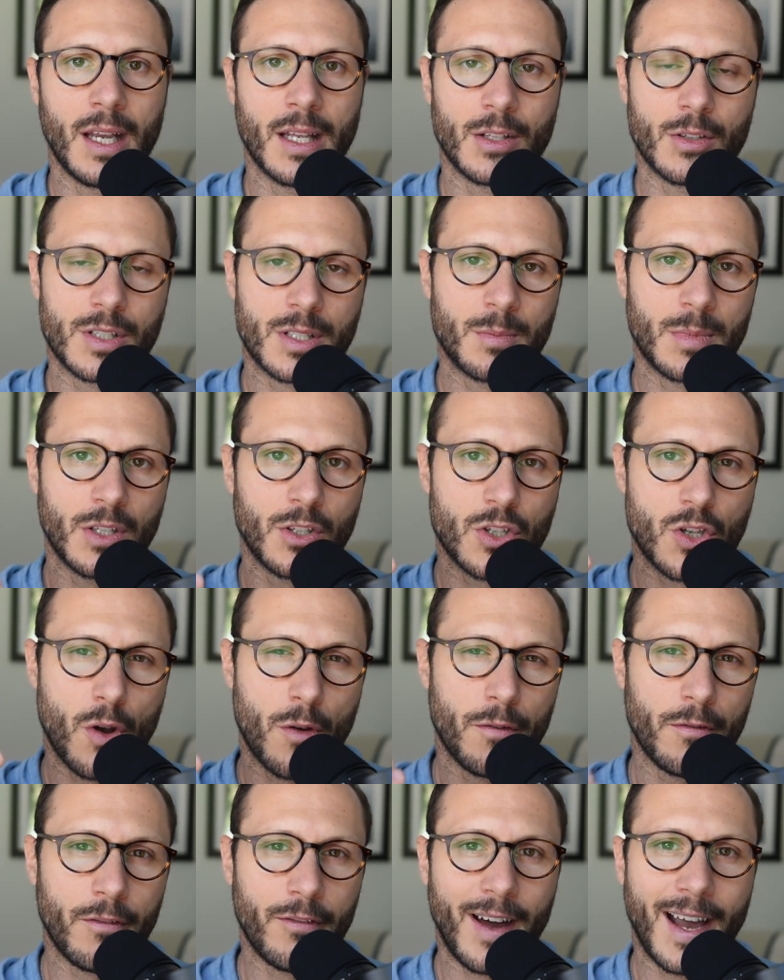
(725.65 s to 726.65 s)
And there's something so
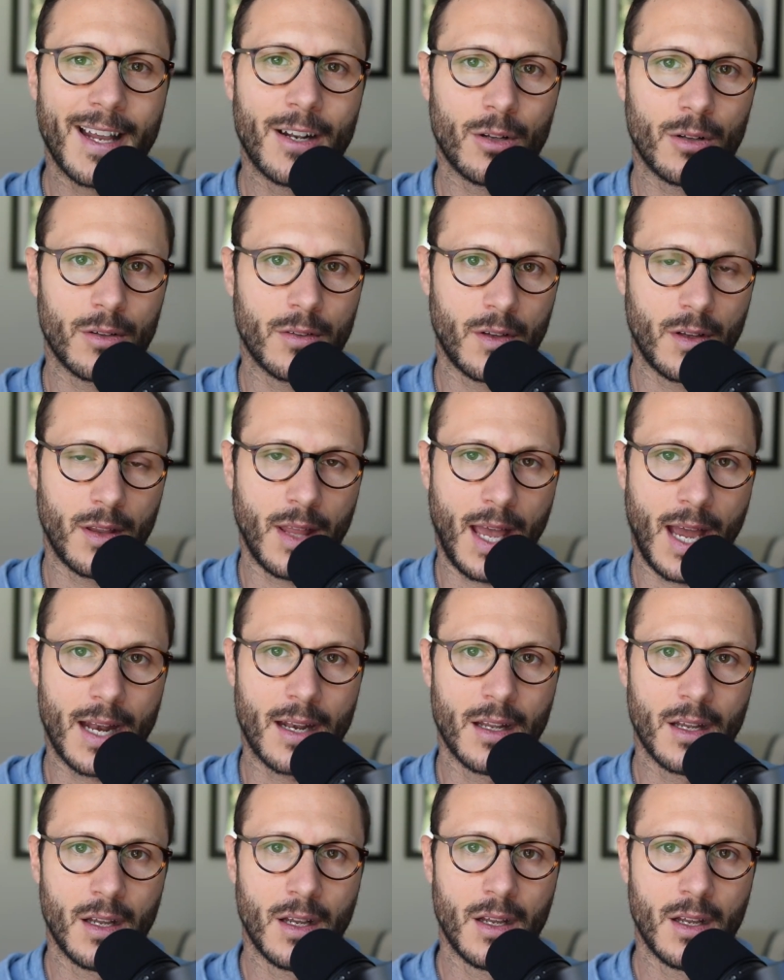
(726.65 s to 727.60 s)
vital to that.